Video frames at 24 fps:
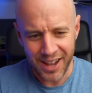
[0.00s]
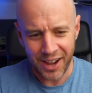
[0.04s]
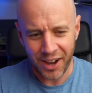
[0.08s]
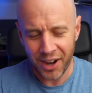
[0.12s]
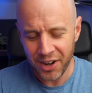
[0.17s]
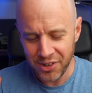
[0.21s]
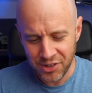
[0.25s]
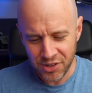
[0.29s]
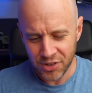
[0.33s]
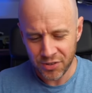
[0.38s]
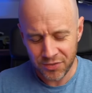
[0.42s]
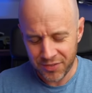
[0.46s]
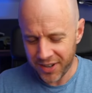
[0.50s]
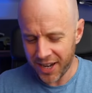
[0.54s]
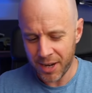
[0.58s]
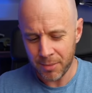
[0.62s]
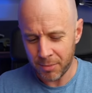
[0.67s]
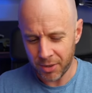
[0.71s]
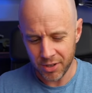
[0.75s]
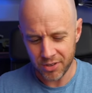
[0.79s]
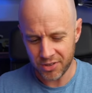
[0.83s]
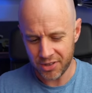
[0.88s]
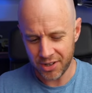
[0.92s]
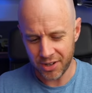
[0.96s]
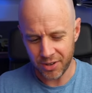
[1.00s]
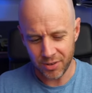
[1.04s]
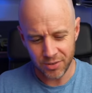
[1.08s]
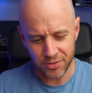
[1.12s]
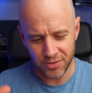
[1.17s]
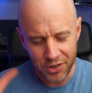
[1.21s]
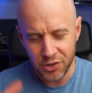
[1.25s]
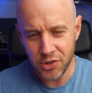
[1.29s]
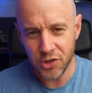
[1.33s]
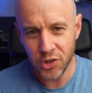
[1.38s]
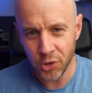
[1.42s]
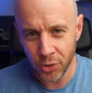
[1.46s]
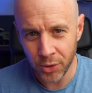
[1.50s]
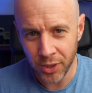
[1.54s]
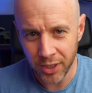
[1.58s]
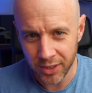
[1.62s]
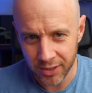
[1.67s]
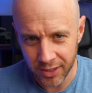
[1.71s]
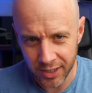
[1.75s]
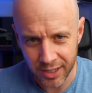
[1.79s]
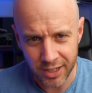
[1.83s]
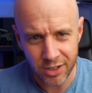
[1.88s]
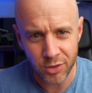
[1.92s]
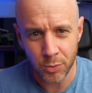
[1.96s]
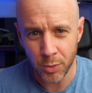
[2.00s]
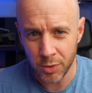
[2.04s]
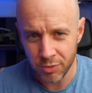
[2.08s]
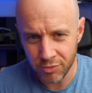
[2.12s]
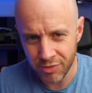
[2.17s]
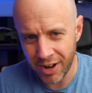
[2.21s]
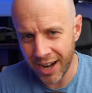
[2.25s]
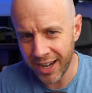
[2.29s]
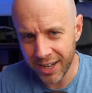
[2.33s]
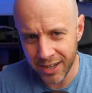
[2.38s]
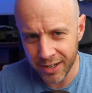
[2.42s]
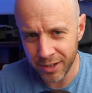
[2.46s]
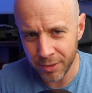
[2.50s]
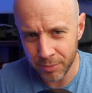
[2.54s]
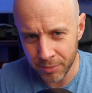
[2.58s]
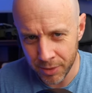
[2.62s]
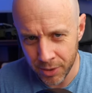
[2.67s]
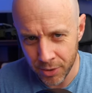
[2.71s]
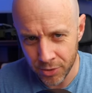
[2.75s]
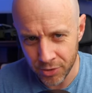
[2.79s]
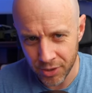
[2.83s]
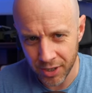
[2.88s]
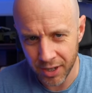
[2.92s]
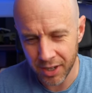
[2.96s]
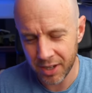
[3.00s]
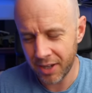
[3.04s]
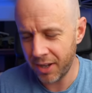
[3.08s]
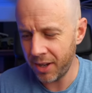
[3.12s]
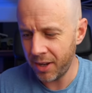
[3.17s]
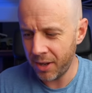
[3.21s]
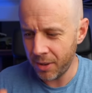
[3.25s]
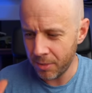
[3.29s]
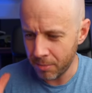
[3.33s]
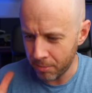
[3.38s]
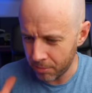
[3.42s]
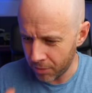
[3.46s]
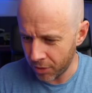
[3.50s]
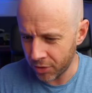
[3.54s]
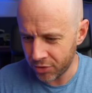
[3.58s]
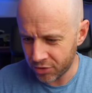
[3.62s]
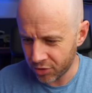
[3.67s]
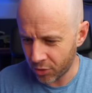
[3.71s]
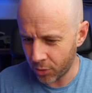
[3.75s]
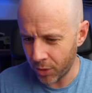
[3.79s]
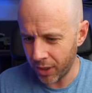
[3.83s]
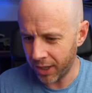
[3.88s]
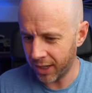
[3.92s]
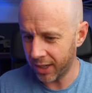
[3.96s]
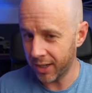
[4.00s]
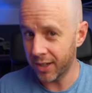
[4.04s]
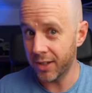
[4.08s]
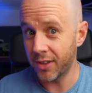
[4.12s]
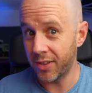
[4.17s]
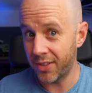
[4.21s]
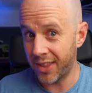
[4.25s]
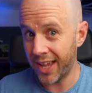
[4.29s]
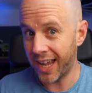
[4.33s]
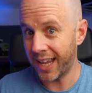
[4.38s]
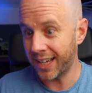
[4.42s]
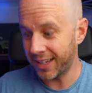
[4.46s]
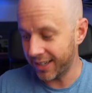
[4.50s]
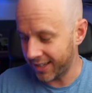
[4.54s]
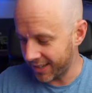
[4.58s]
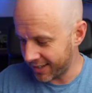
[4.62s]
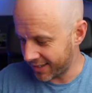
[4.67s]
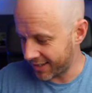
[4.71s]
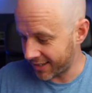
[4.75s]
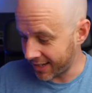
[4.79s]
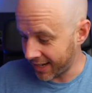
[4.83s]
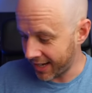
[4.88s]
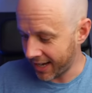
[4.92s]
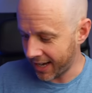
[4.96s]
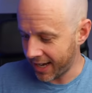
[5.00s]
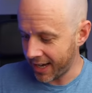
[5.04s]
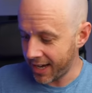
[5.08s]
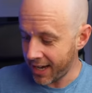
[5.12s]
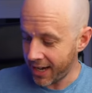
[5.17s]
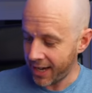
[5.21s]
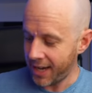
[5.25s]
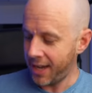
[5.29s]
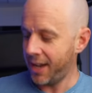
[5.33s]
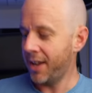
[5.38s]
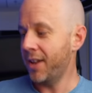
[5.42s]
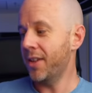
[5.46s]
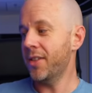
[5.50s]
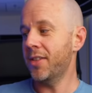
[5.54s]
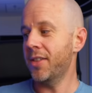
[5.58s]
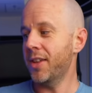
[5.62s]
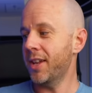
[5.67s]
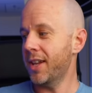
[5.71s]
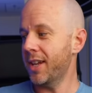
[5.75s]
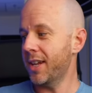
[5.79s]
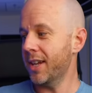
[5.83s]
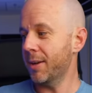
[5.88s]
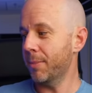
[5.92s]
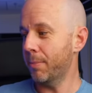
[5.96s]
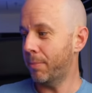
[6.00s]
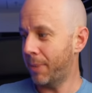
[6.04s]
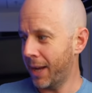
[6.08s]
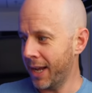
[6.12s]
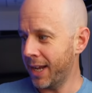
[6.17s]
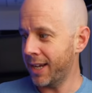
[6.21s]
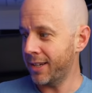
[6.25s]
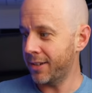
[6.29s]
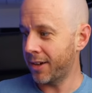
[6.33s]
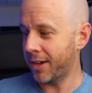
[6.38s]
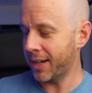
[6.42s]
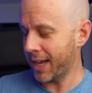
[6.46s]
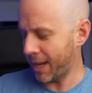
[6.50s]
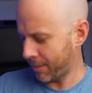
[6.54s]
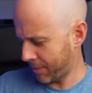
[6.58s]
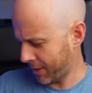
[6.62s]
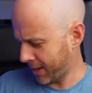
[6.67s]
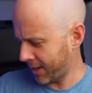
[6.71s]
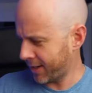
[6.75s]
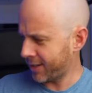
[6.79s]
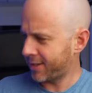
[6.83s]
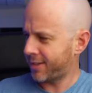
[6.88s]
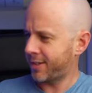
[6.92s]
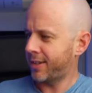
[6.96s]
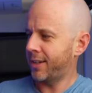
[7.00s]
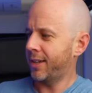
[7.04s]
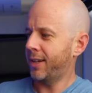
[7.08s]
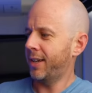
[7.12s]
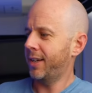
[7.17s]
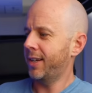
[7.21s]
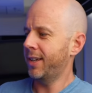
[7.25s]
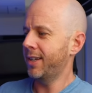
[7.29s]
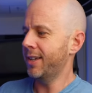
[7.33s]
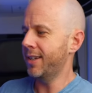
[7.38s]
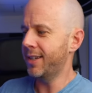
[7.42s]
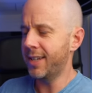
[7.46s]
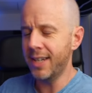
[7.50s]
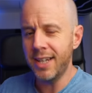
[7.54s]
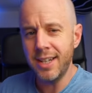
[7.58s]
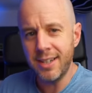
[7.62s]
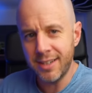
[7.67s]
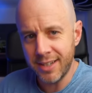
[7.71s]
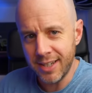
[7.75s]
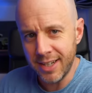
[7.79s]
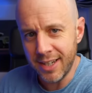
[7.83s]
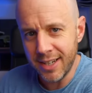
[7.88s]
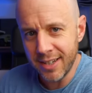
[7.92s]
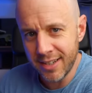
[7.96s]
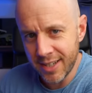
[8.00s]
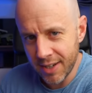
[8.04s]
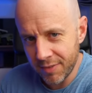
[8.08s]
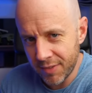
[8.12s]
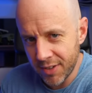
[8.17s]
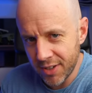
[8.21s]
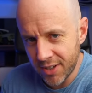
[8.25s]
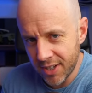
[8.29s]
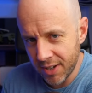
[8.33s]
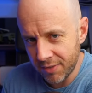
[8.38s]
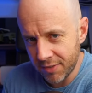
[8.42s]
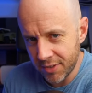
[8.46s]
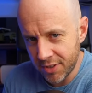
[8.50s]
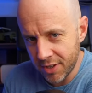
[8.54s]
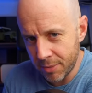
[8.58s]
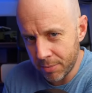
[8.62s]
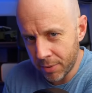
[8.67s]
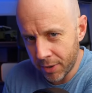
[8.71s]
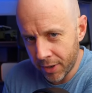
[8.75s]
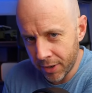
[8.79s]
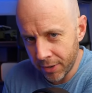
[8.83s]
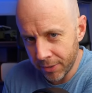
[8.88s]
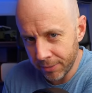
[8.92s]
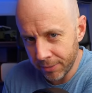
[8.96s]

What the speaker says: I just found myself enjoying these with regular music much quicker than, say, the Beyer Dynamics DT770 Pro.